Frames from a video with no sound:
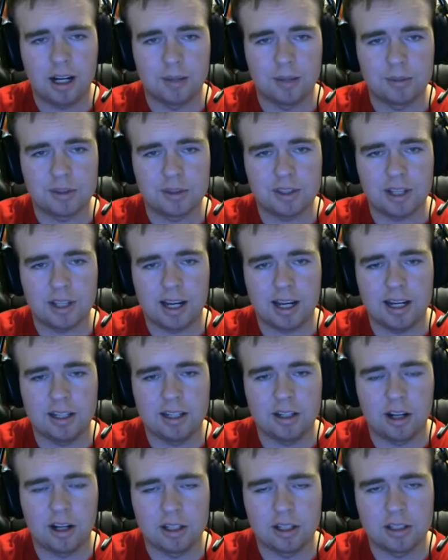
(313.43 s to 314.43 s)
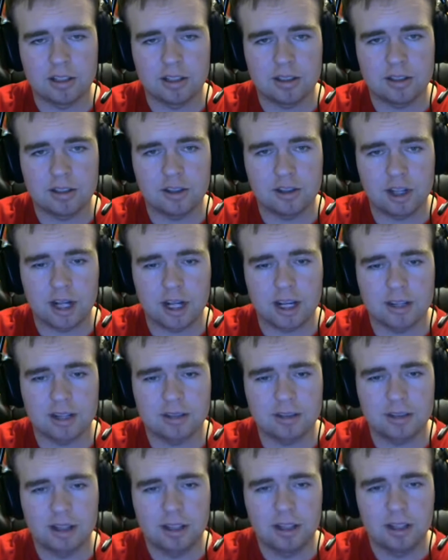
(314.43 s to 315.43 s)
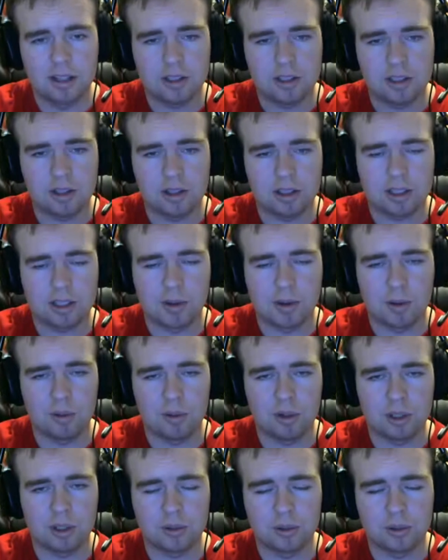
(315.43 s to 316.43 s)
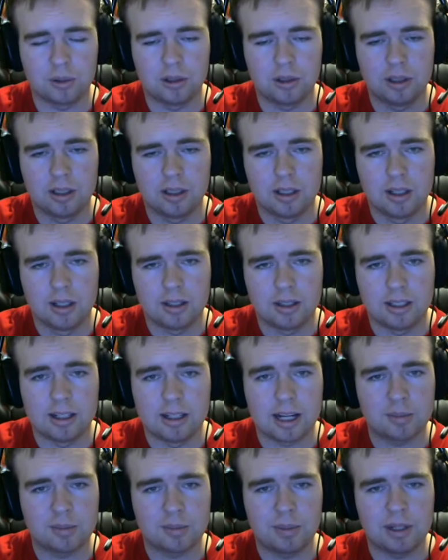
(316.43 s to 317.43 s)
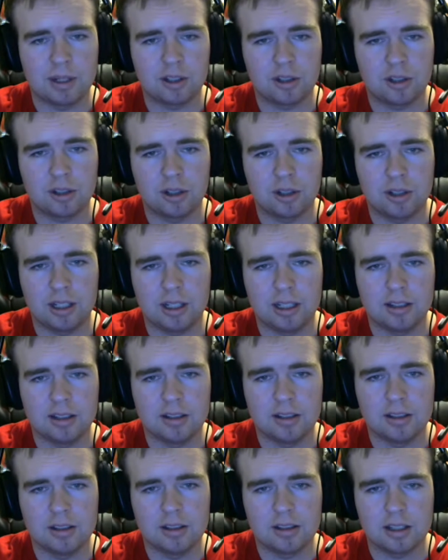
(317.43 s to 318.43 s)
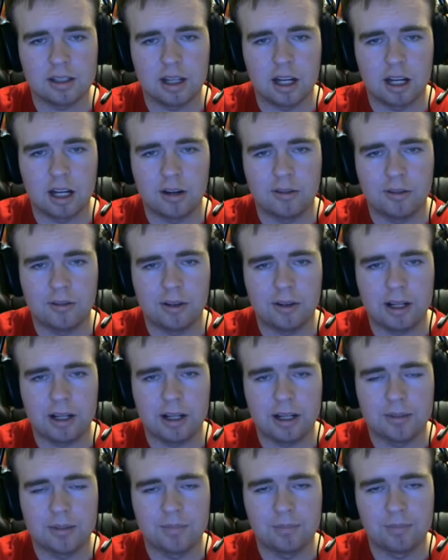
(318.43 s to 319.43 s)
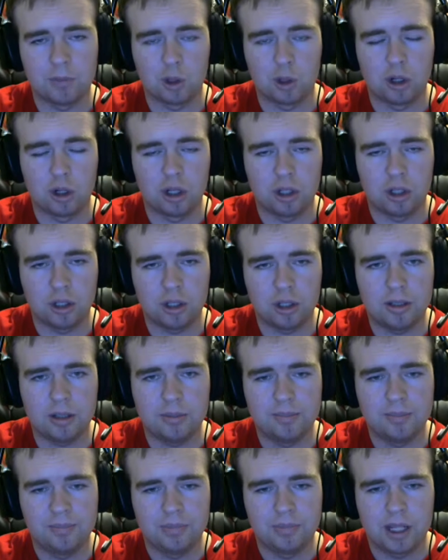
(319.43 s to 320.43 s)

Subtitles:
sign on his chest. So it's going to be really cool. The next picture is of Lord Hood.